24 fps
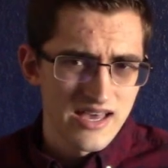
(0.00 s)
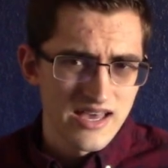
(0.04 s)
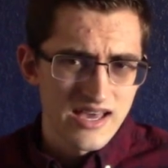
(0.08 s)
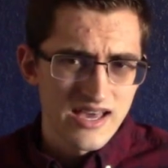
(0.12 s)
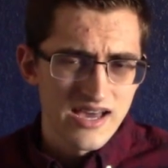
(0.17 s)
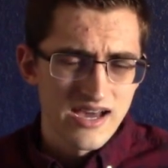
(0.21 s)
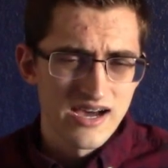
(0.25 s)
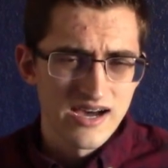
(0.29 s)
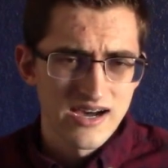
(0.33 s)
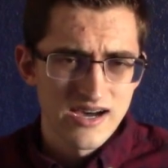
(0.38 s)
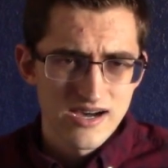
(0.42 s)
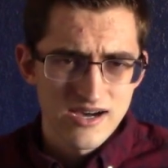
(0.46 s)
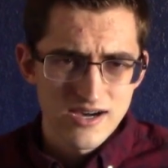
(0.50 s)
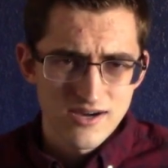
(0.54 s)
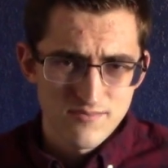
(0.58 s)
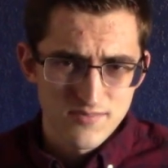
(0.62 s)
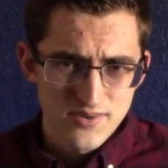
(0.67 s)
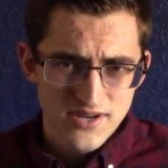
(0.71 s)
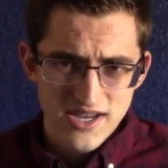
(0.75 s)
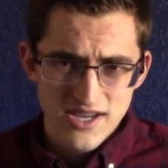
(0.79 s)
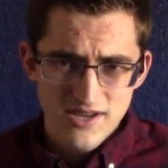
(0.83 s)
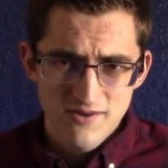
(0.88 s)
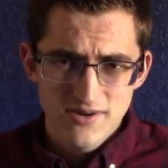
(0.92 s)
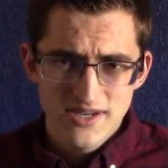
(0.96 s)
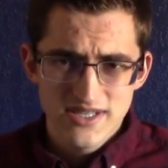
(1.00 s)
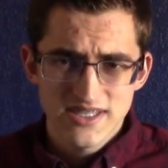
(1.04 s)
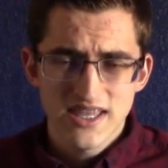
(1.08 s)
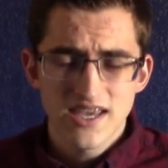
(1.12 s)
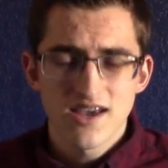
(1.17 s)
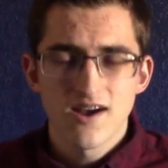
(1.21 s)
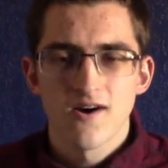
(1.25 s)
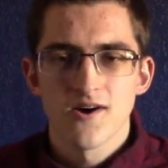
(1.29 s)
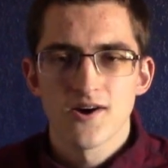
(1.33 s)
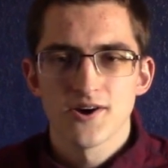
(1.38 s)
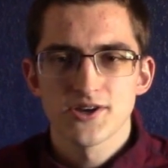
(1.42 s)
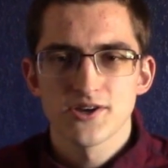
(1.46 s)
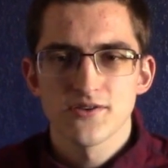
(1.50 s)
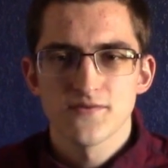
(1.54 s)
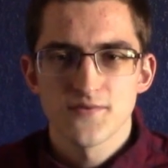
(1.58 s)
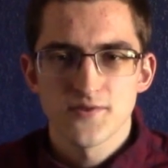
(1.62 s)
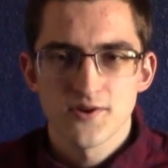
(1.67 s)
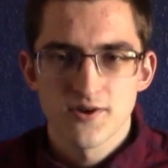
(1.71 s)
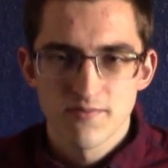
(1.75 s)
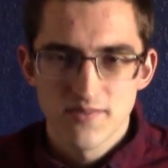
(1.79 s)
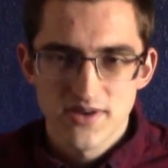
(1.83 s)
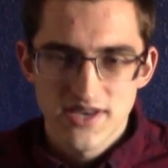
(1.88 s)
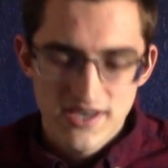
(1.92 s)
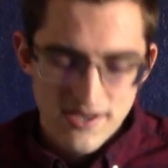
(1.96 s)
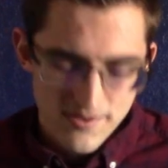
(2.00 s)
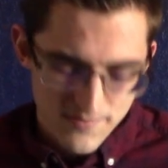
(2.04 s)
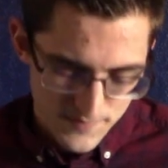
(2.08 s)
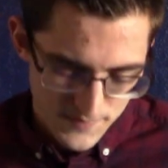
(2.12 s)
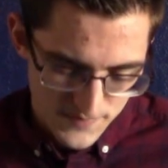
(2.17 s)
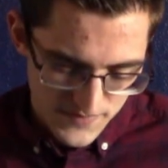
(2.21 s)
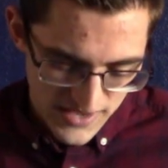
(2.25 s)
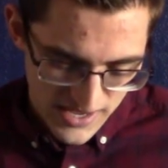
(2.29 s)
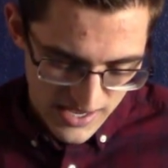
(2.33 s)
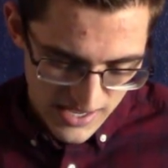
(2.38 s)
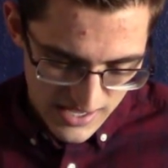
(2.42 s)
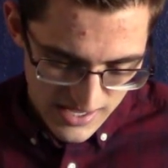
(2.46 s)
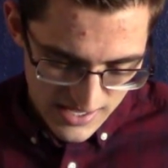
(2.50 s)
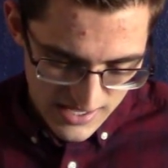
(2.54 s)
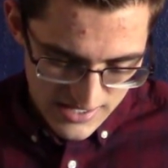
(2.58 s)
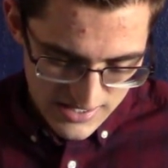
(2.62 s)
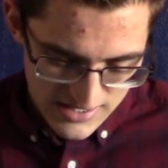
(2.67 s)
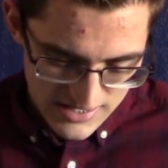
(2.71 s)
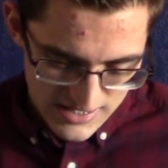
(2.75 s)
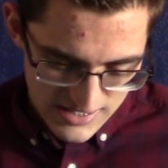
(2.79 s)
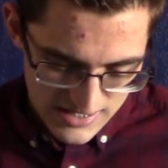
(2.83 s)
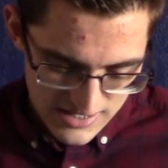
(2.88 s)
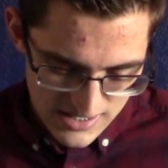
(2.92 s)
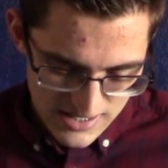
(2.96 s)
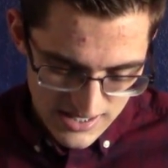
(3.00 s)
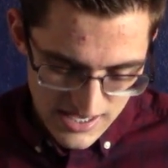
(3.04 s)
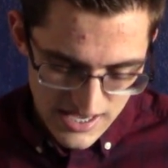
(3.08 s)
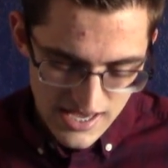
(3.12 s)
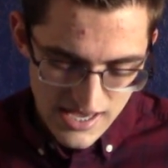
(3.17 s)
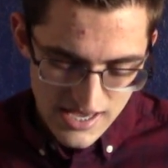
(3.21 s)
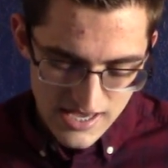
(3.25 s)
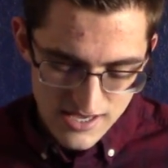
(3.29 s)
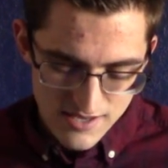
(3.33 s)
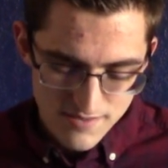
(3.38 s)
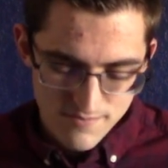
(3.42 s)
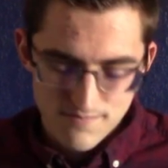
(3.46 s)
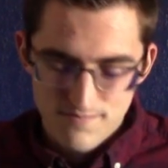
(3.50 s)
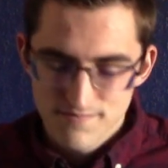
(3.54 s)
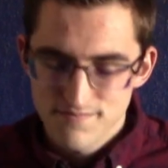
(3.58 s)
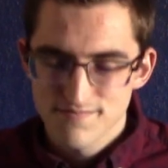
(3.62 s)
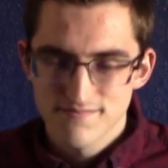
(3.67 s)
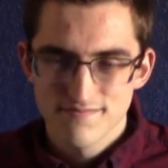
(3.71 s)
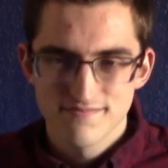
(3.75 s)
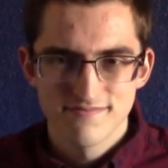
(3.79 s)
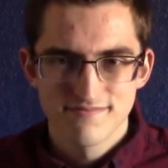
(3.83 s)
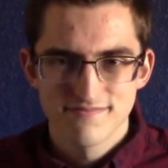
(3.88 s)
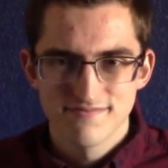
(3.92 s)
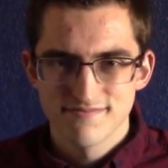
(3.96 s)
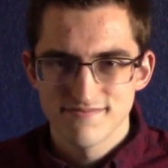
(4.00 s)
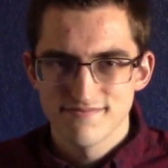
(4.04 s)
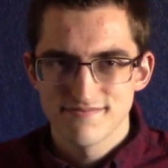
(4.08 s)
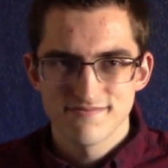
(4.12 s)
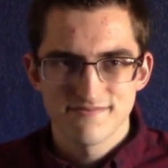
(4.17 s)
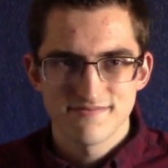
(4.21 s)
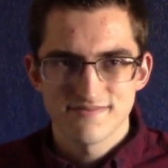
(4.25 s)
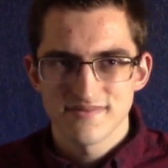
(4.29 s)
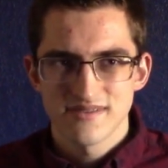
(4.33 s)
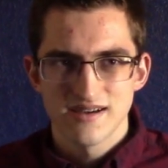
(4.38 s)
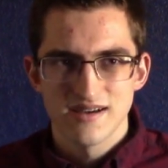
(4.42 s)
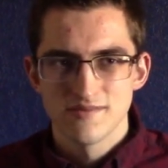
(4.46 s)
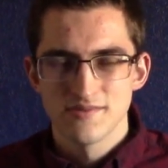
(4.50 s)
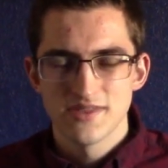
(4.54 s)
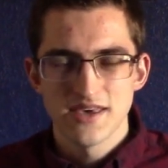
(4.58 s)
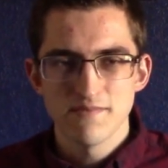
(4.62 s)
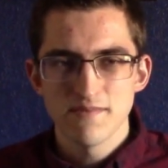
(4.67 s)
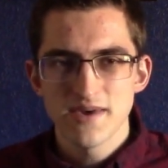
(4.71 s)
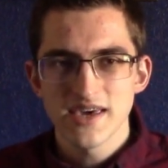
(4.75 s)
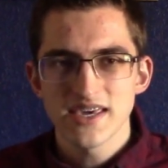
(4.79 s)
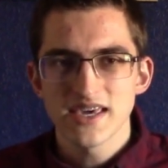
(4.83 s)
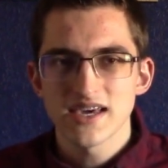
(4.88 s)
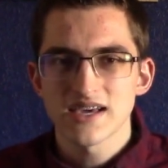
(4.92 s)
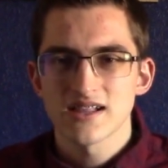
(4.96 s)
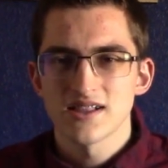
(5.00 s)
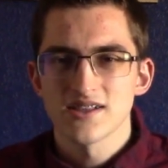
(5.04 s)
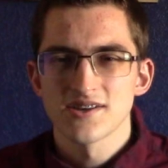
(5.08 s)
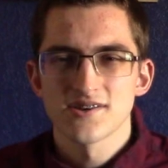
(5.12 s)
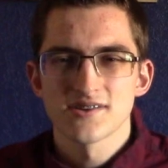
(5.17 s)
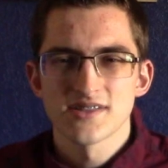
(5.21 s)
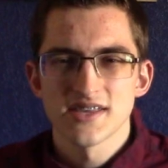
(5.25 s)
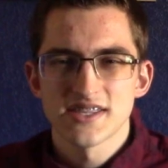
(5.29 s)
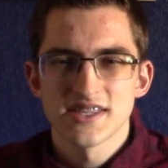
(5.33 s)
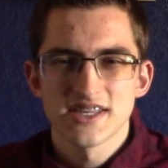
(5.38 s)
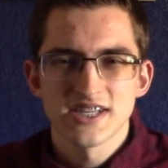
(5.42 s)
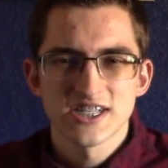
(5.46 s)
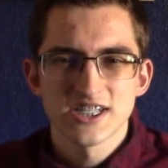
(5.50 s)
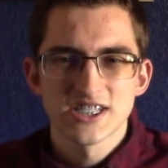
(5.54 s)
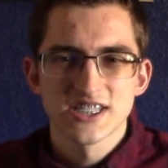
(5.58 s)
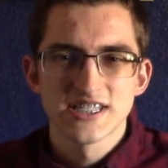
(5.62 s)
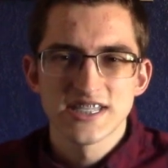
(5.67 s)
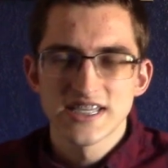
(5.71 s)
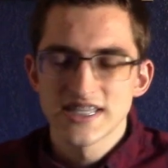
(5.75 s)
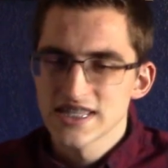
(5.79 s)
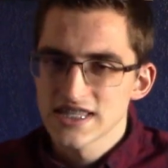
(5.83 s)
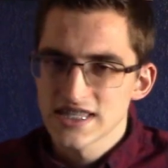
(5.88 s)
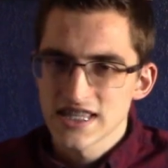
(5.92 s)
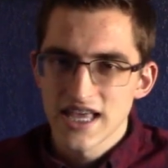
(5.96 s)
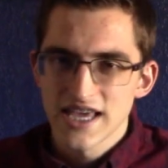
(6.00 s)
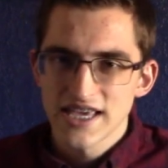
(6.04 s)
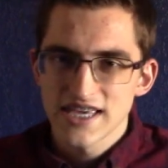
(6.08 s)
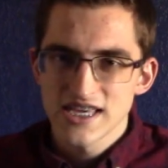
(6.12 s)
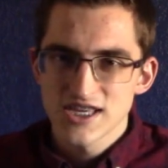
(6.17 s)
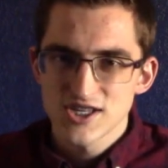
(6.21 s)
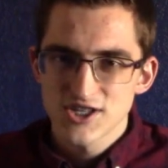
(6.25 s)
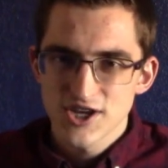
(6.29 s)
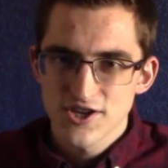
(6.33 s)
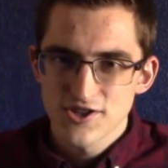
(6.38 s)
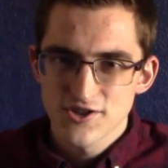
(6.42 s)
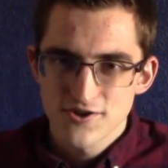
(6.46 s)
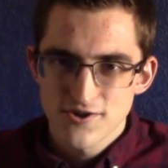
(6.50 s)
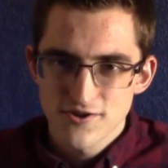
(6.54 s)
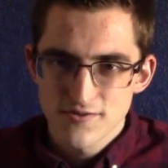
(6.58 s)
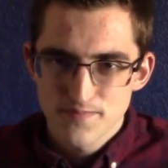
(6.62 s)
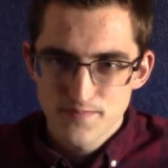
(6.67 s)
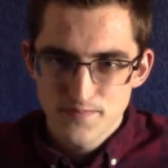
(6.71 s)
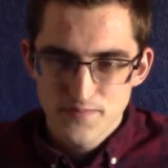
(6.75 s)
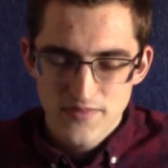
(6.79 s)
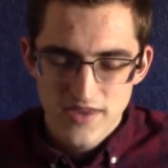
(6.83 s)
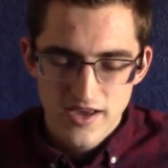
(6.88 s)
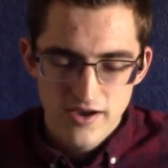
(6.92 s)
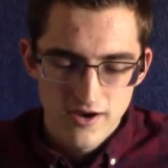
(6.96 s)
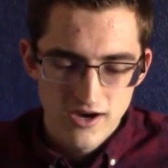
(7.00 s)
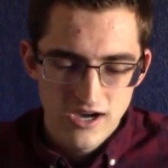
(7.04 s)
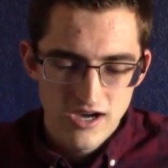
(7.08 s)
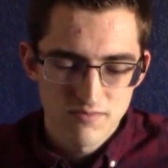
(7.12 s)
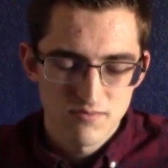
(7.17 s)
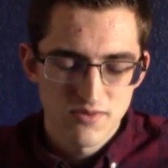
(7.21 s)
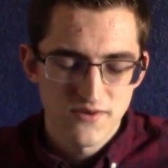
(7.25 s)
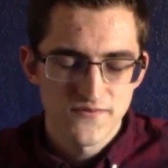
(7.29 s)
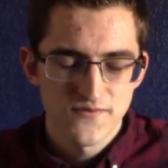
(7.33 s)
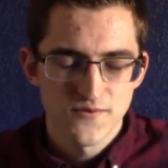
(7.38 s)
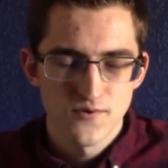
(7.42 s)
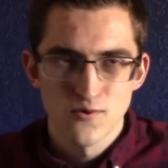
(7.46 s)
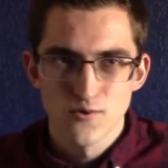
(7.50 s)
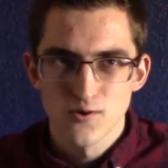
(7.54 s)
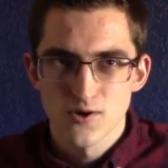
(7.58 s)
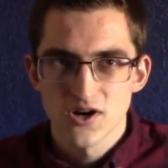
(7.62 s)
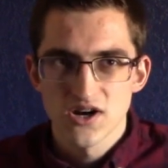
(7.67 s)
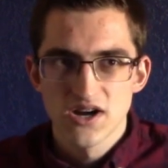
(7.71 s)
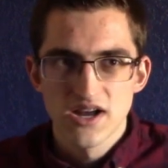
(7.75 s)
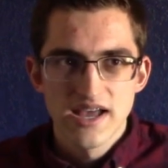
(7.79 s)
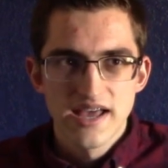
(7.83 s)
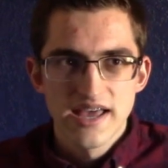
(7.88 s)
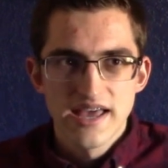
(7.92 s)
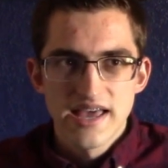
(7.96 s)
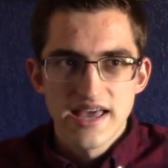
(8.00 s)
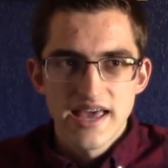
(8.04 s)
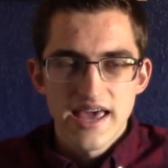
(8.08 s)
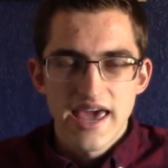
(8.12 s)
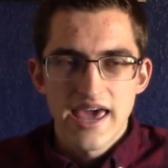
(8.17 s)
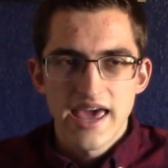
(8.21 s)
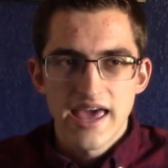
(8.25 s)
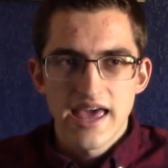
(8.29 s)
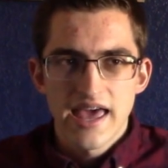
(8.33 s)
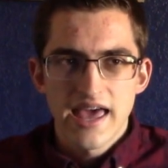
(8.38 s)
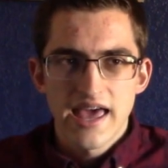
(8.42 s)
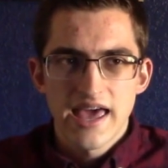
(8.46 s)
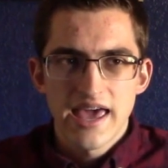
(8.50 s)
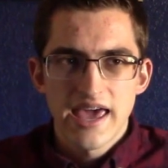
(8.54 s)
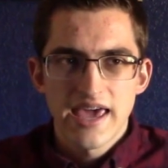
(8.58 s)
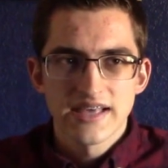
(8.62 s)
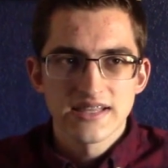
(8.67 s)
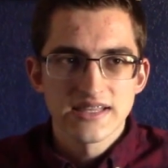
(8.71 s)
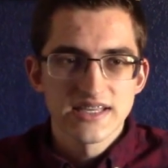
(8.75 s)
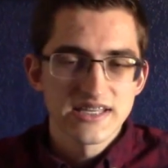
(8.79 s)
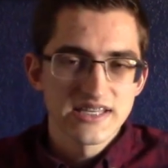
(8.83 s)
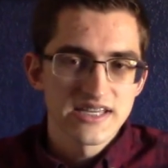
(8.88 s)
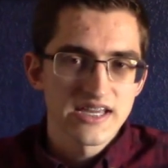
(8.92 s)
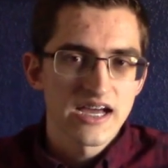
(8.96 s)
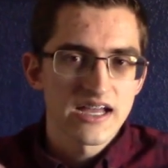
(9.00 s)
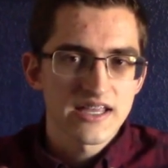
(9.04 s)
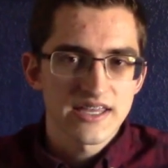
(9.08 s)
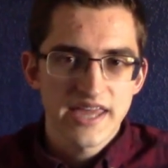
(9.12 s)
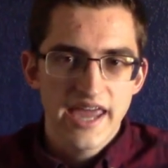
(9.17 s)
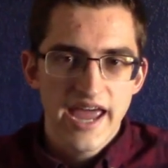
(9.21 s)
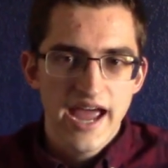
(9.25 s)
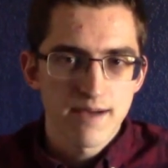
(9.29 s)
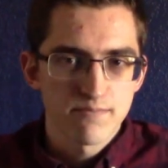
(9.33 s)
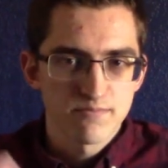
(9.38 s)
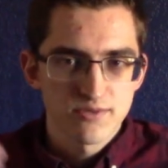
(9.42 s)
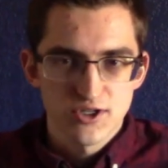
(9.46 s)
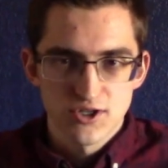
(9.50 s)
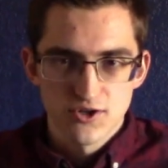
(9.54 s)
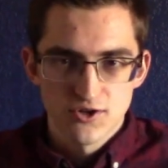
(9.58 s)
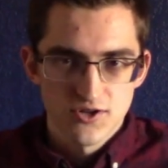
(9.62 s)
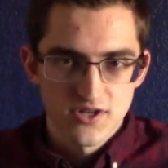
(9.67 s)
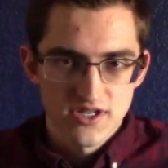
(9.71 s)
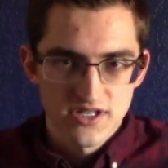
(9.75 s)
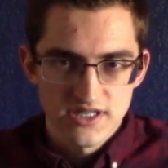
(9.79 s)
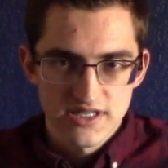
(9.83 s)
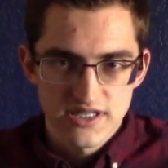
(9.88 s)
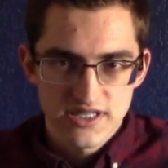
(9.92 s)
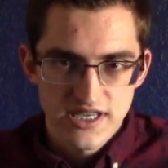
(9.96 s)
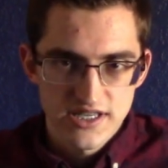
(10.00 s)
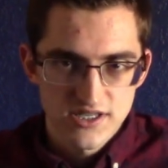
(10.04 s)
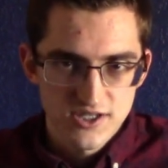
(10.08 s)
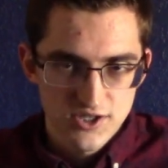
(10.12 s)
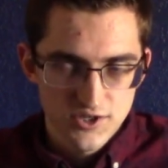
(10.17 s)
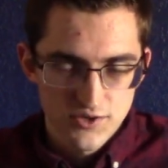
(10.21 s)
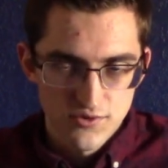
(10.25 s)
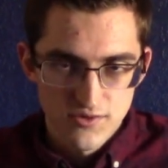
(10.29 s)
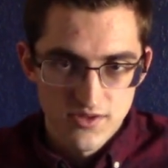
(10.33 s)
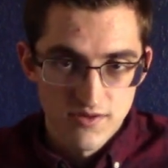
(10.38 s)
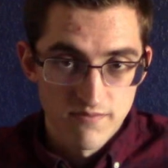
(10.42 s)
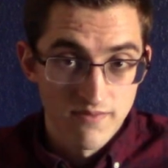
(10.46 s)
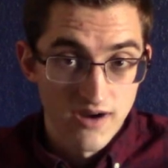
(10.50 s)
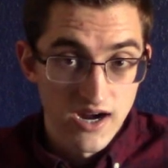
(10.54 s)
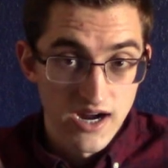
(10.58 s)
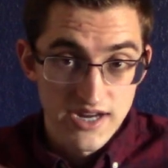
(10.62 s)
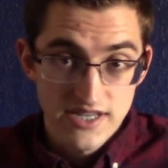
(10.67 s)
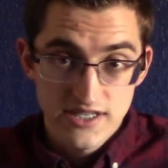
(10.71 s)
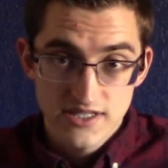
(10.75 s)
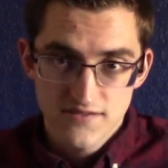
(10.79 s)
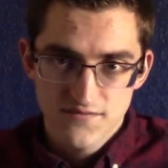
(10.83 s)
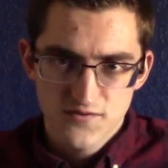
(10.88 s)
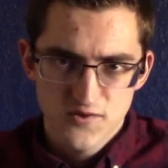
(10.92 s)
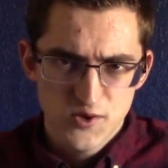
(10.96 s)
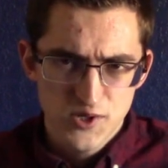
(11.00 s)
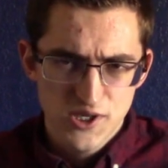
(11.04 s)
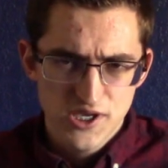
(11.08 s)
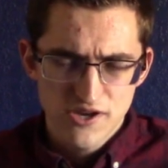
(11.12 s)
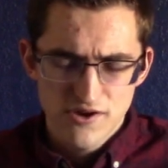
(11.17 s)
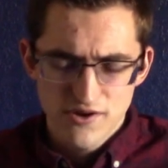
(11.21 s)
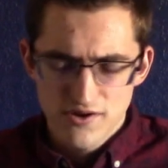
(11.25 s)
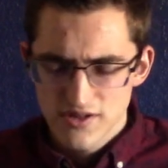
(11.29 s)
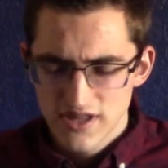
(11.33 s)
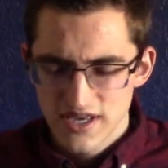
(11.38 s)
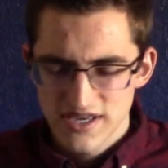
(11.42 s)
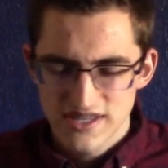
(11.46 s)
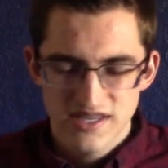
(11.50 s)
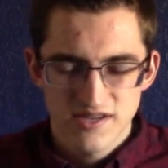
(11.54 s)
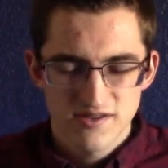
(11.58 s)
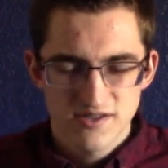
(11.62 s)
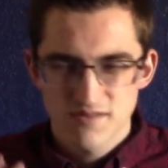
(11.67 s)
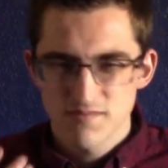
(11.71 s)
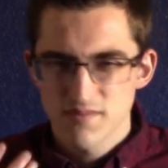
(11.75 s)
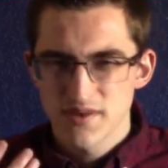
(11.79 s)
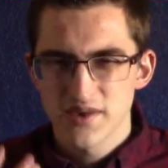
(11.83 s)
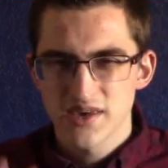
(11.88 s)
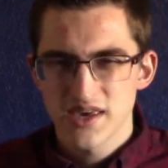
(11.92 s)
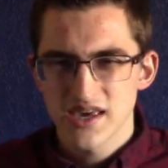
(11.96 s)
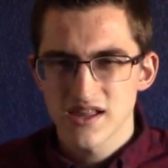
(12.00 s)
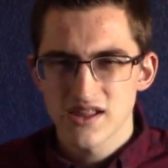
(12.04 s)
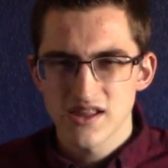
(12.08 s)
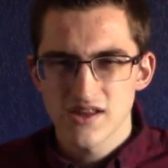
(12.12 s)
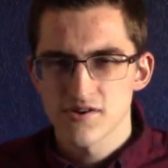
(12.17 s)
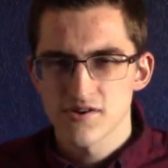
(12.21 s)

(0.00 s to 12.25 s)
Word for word: But anyways, they argue for a bit, and they make it clear that they just didn't like each other before Aelin got captured and sent to the mines for a year. Like, they make it clear